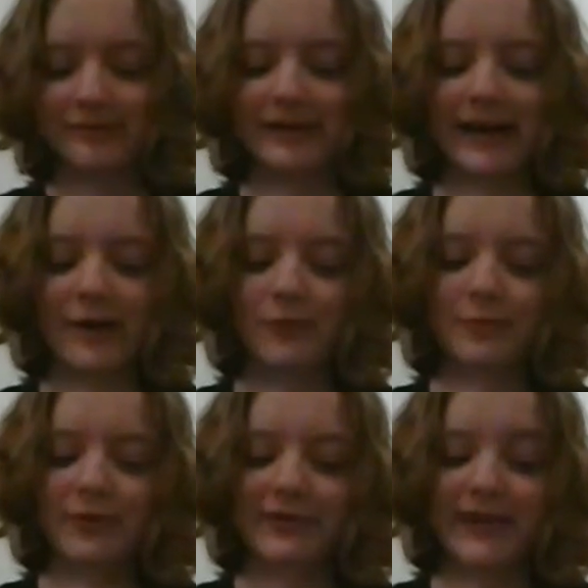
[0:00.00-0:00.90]
for now, what
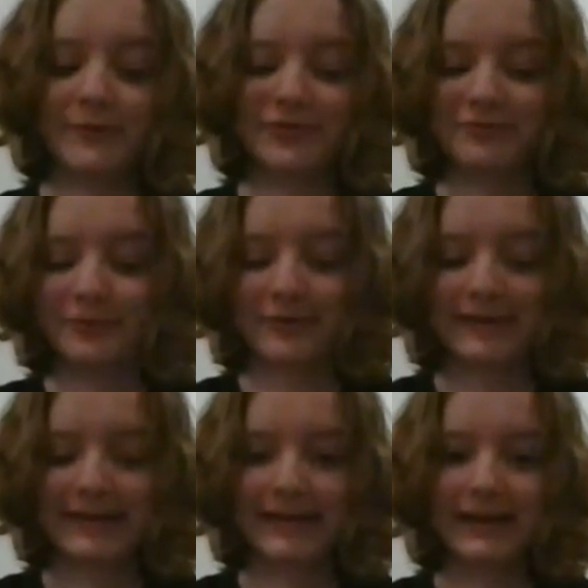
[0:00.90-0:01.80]
more could they wish for?
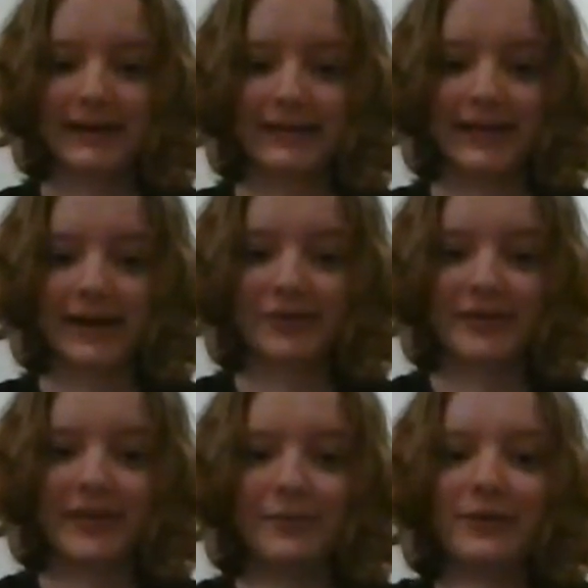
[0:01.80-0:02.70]
They had all
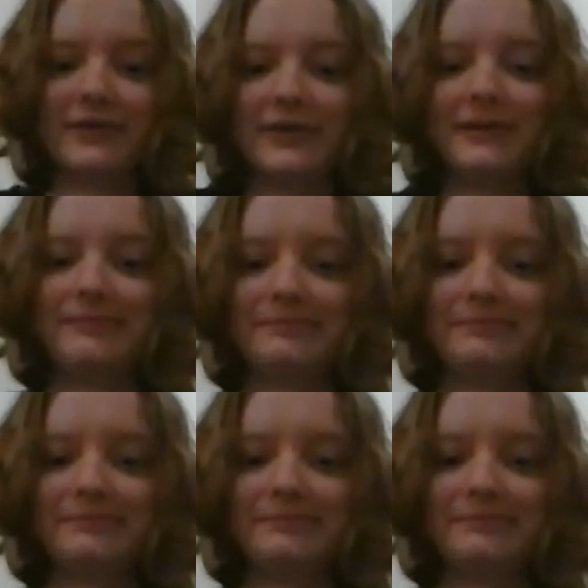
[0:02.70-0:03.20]
that they wanted.